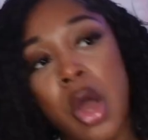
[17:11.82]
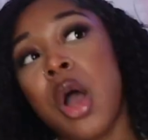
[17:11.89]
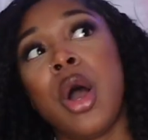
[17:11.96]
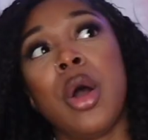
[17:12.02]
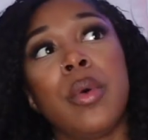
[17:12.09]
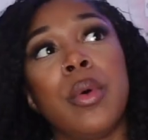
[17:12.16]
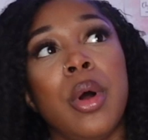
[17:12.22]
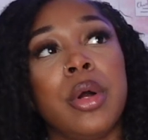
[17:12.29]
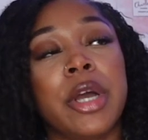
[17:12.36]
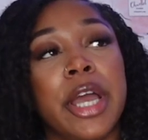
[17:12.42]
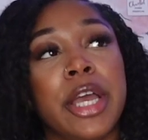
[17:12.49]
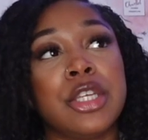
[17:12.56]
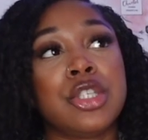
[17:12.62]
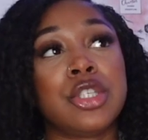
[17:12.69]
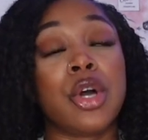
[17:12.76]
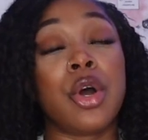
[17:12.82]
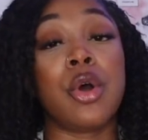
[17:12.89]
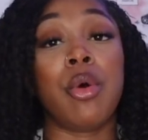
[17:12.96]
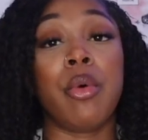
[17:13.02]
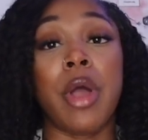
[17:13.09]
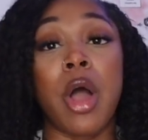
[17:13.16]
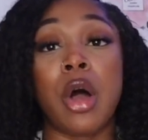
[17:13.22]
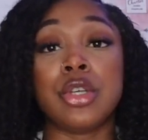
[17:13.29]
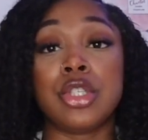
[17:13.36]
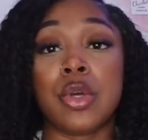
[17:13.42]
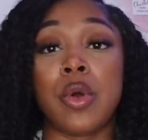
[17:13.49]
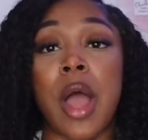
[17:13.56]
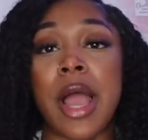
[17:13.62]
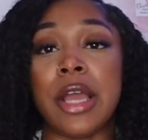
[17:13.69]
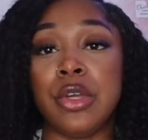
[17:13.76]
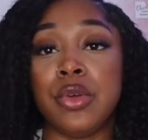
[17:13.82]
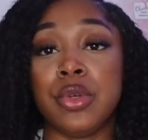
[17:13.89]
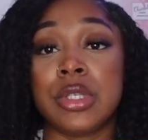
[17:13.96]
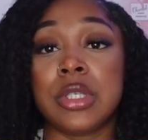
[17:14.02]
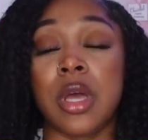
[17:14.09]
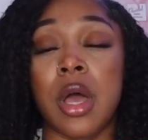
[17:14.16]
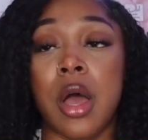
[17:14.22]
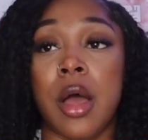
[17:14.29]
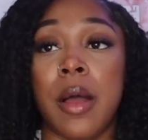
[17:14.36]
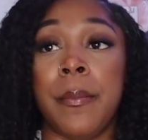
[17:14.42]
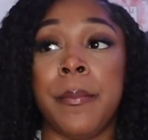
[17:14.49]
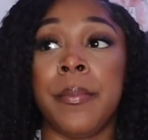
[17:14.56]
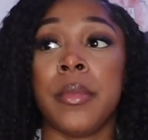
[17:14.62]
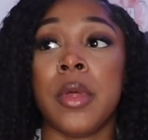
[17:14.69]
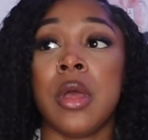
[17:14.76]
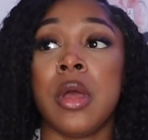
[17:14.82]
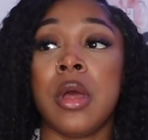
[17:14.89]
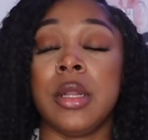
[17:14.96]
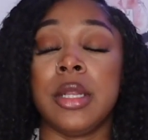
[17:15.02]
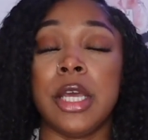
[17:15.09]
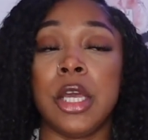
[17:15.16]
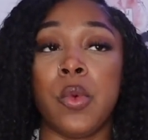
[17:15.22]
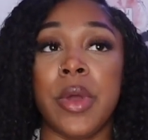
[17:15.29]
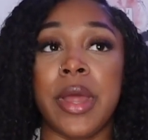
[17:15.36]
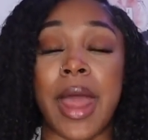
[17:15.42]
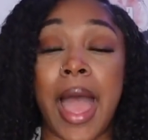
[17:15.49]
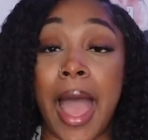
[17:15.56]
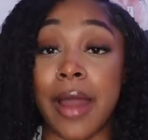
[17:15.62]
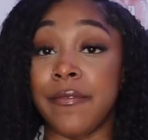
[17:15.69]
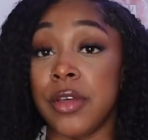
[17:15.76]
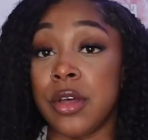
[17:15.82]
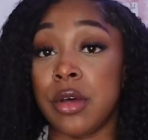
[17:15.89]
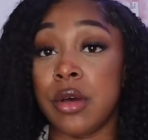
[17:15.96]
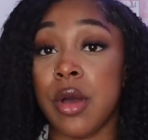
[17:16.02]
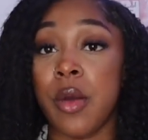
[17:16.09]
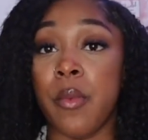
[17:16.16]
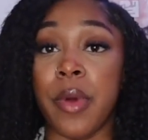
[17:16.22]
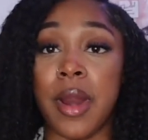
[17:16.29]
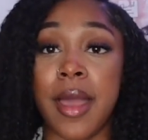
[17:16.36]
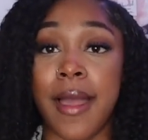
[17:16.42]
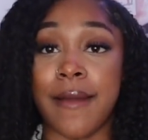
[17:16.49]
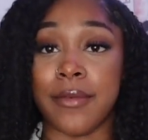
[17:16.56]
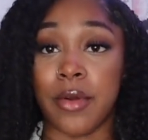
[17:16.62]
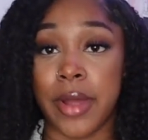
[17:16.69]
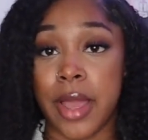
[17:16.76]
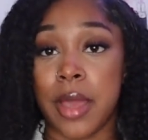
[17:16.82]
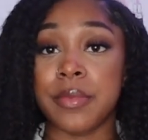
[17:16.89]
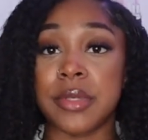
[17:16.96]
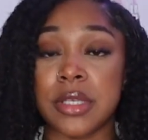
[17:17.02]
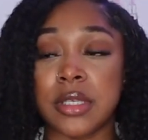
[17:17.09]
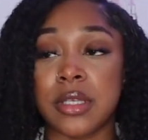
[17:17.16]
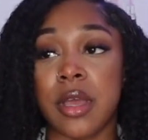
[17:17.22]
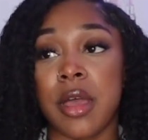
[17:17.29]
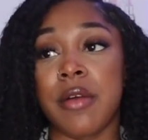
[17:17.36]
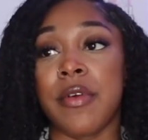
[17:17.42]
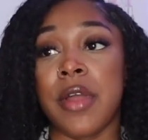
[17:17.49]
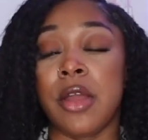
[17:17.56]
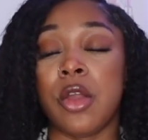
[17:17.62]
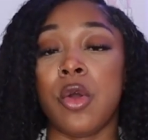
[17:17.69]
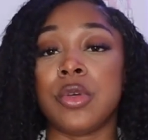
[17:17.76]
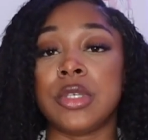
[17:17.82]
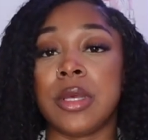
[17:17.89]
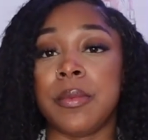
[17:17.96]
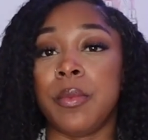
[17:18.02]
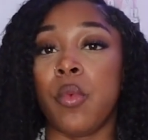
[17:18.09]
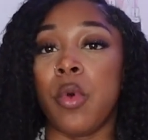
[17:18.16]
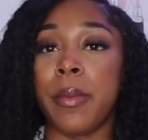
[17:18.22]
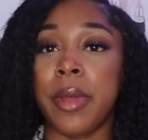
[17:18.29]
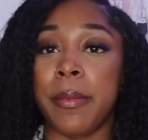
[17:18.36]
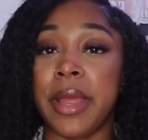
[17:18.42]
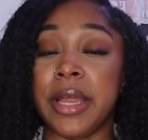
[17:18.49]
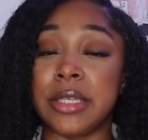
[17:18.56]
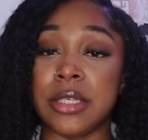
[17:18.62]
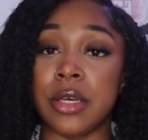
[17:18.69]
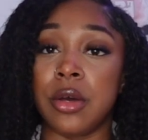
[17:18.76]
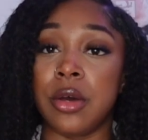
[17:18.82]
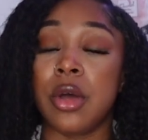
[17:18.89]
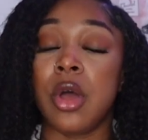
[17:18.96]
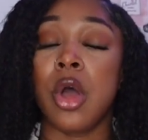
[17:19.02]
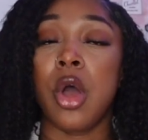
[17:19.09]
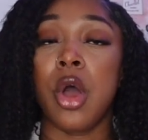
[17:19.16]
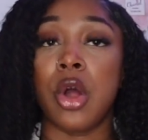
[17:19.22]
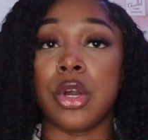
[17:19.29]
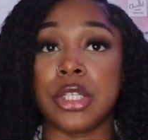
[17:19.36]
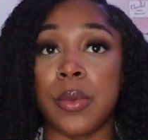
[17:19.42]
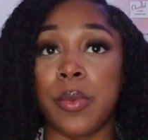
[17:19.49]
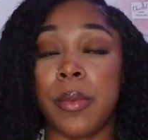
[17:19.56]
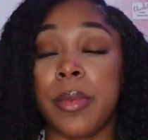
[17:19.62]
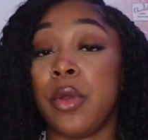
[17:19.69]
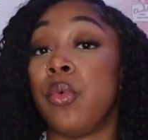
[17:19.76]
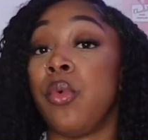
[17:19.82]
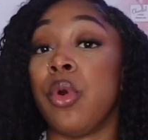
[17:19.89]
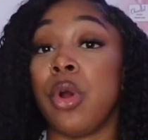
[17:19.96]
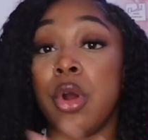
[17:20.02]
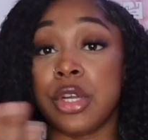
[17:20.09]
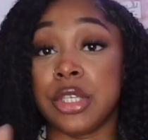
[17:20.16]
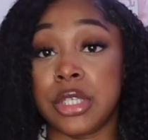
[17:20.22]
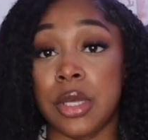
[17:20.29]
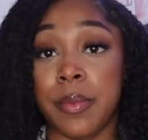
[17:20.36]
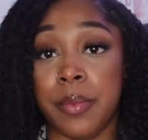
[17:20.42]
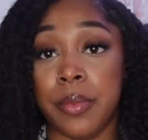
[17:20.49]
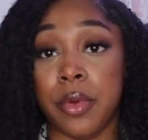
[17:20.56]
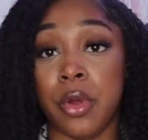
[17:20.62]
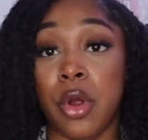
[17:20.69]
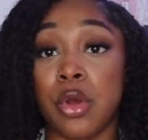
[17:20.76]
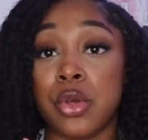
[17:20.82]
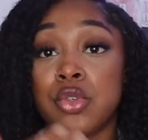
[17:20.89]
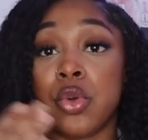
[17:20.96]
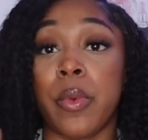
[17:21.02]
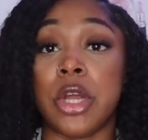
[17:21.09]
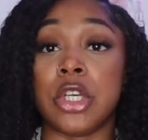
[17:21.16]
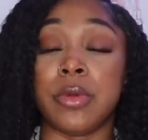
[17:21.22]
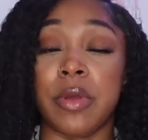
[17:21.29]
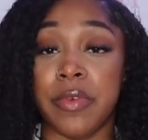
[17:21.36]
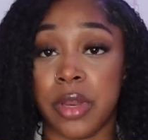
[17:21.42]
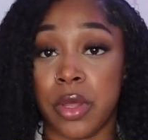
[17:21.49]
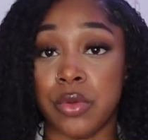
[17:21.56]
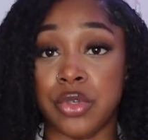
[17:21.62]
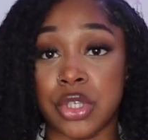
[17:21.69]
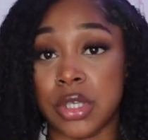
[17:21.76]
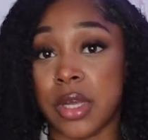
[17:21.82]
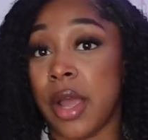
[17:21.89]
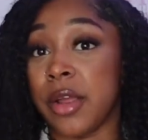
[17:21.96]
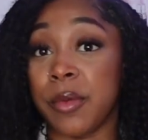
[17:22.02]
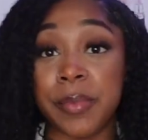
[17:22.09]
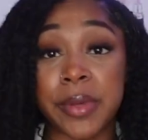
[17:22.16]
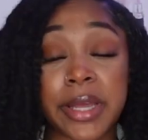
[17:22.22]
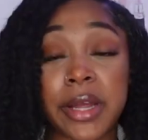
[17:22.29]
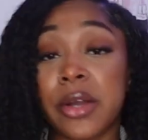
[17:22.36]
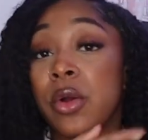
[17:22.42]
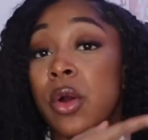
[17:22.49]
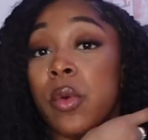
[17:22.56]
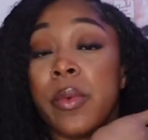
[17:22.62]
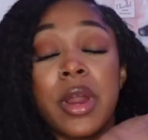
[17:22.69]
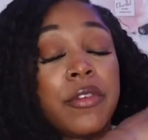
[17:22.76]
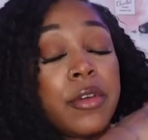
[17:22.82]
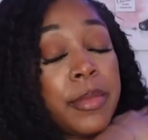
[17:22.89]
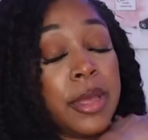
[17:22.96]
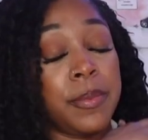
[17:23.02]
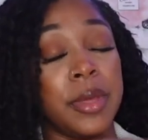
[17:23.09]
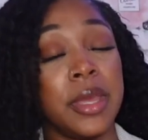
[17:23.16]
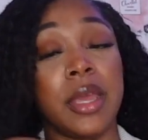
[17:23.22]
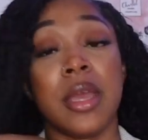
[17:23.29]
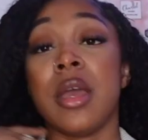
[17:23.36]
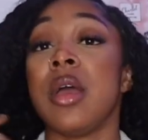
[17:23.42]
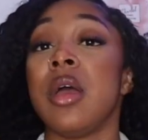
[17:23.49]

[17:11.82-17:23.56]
Oh, okay, so also I use liquid Advil when I have cramps and stuff. I know some women may deal, or some women who are, or some girls who watch our video just got your period or whatever it may be.